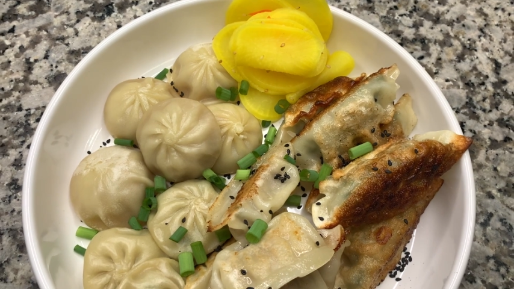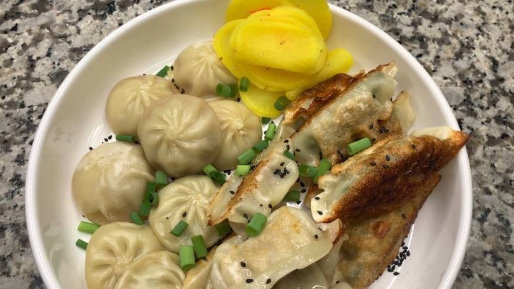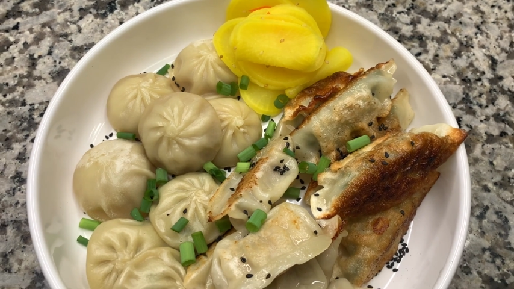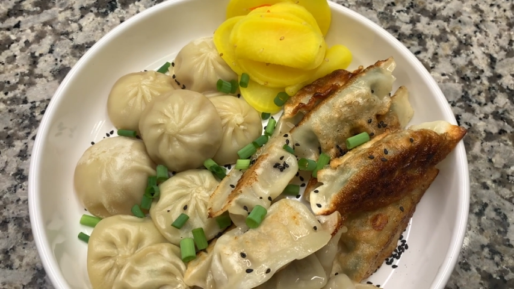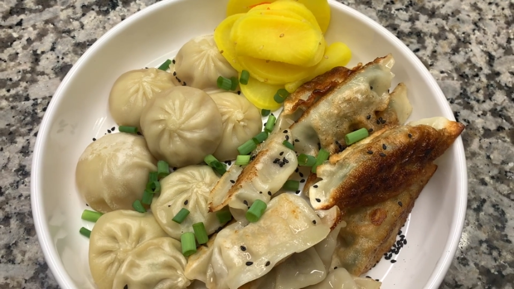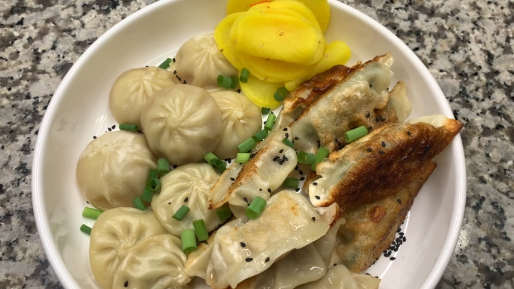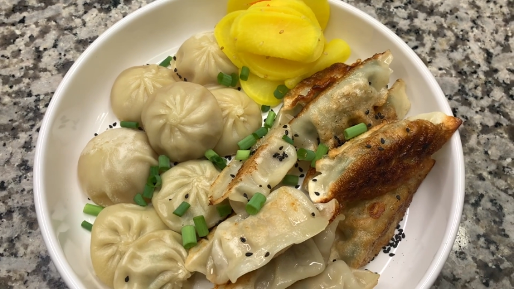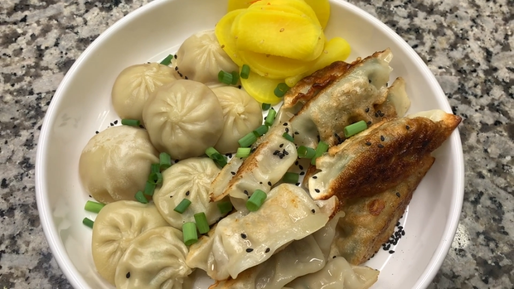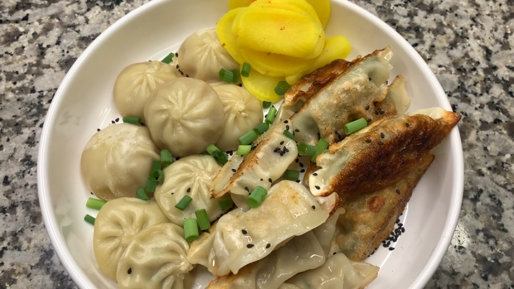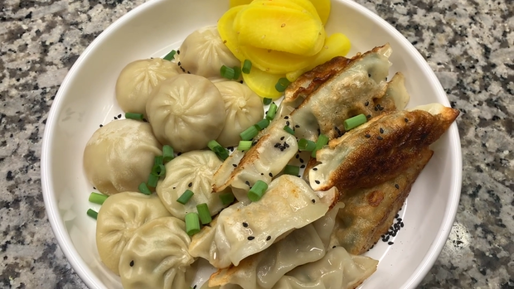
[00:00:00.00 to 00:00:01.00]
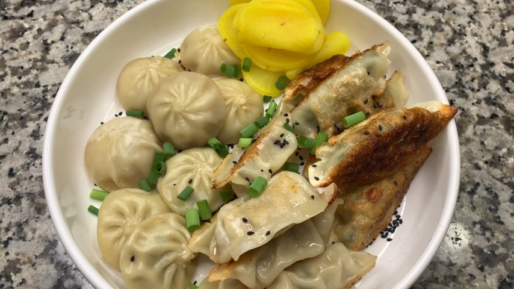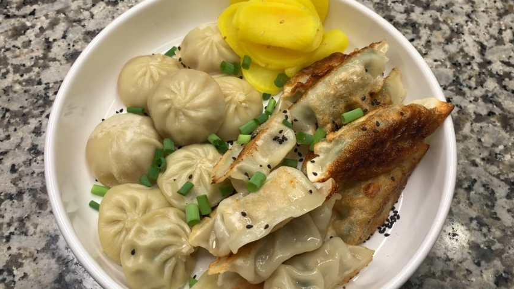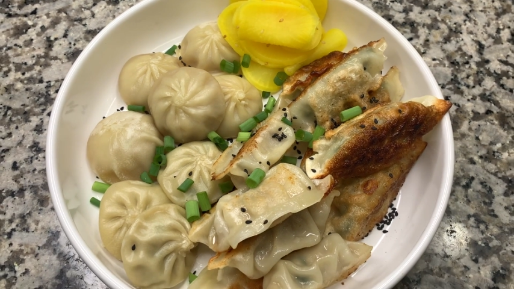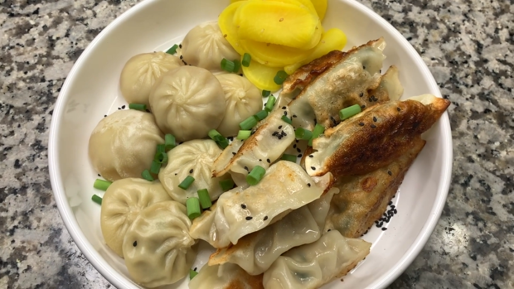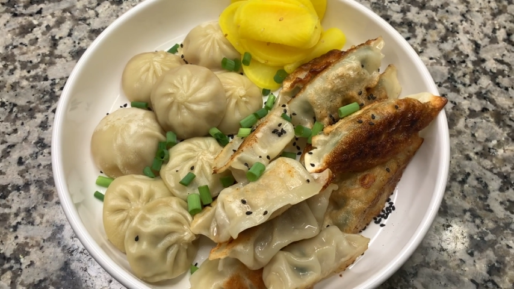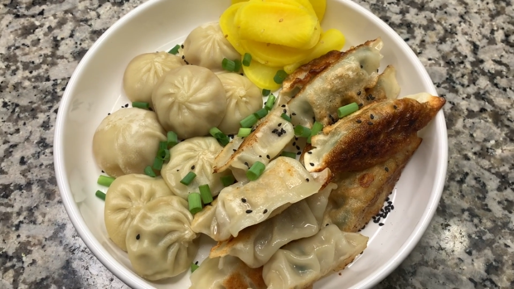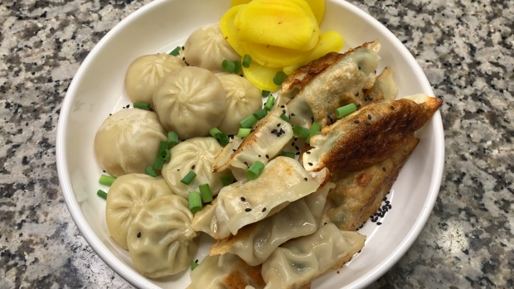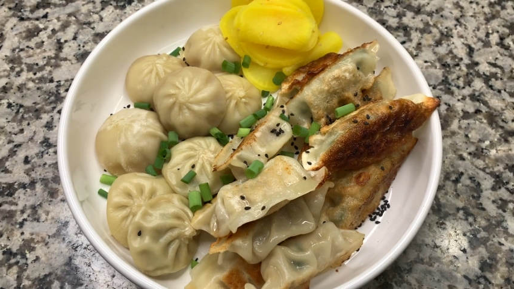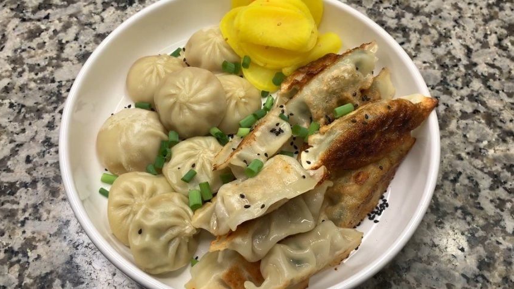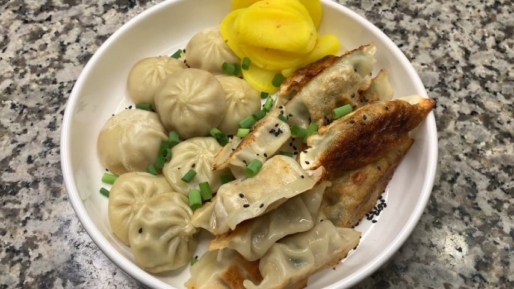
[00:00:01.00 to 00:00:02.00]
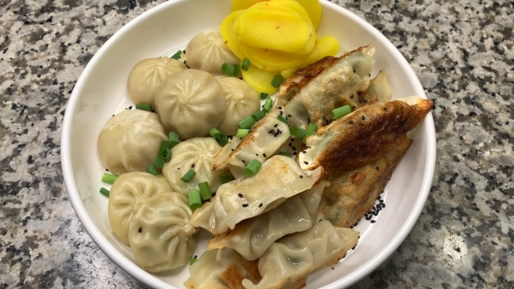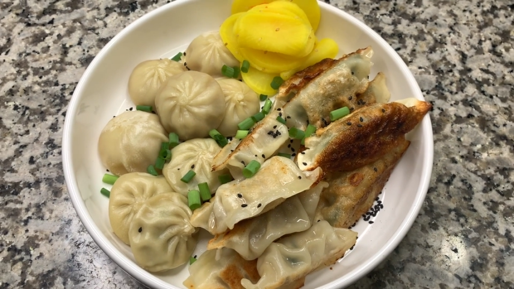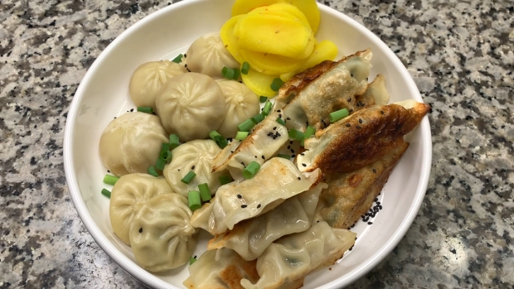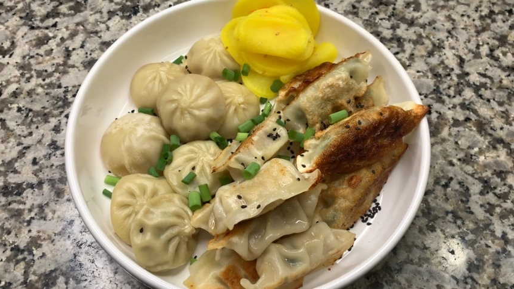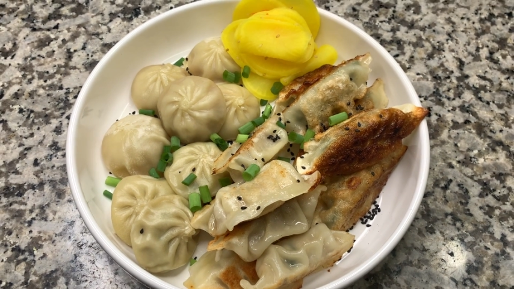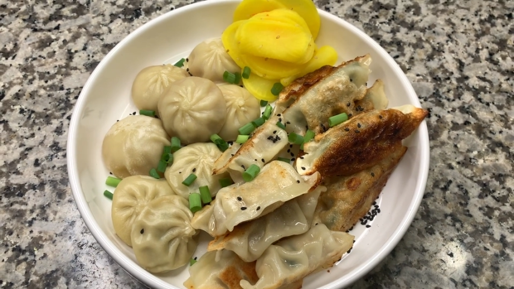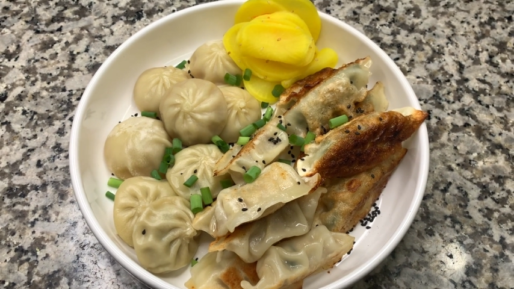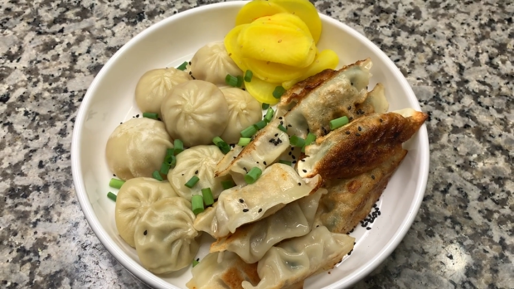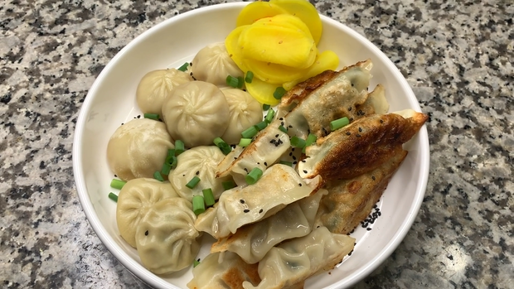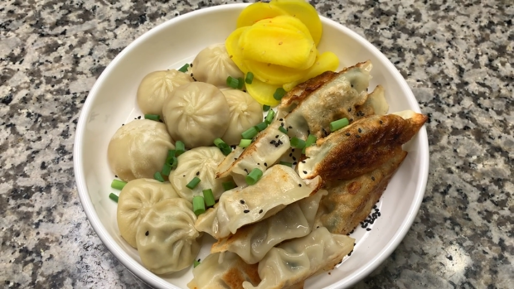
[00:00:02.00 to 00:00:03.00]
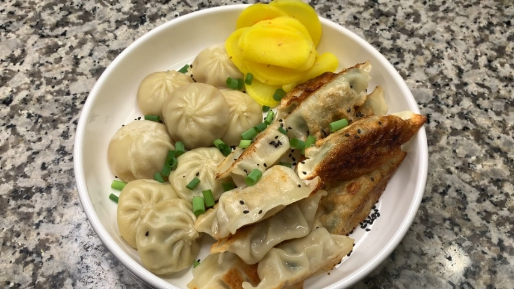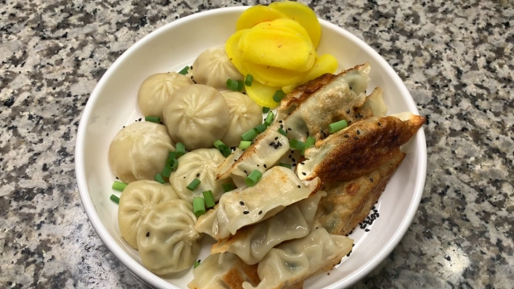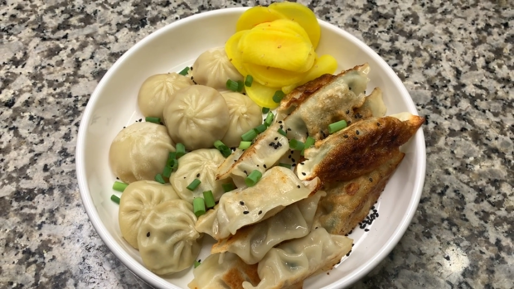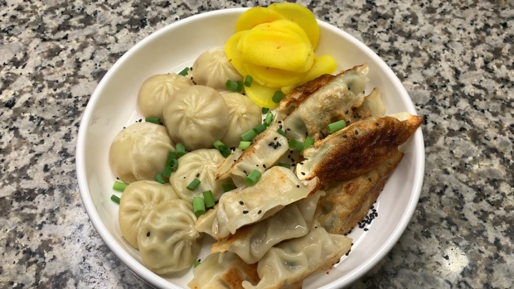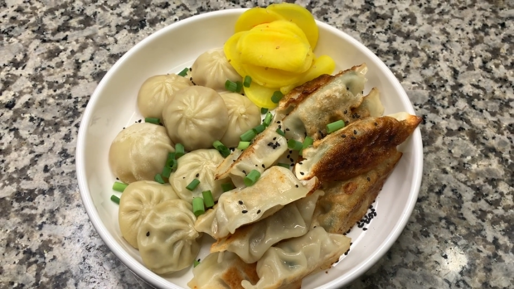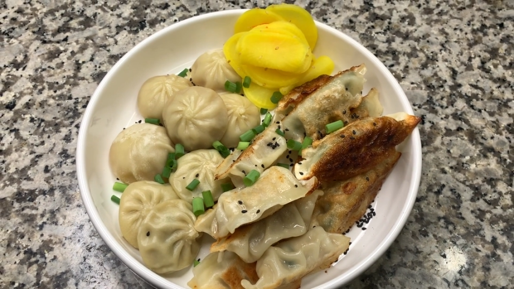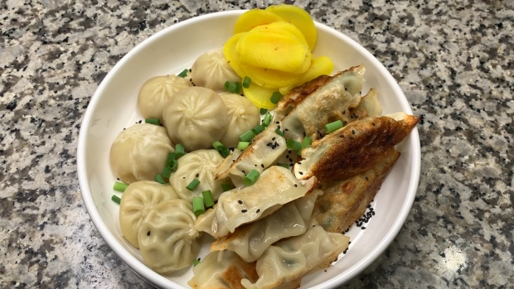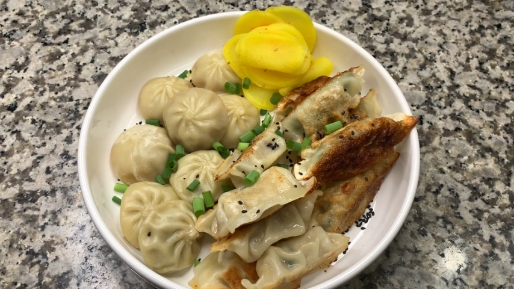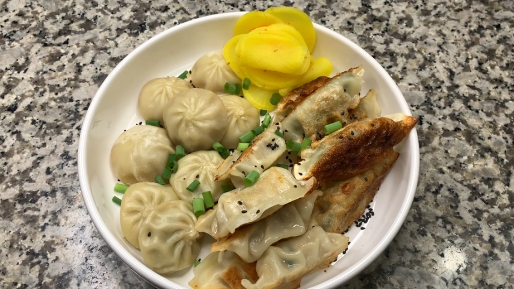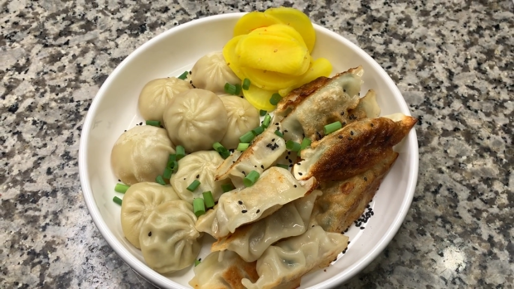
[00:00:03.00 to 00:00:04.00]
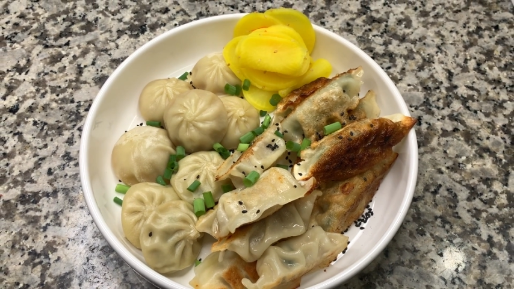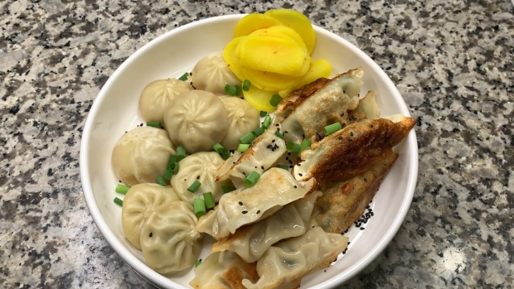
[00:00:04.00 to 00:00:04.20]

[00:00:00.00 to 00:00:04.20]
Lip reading: No face is visible, so there are no lips to read.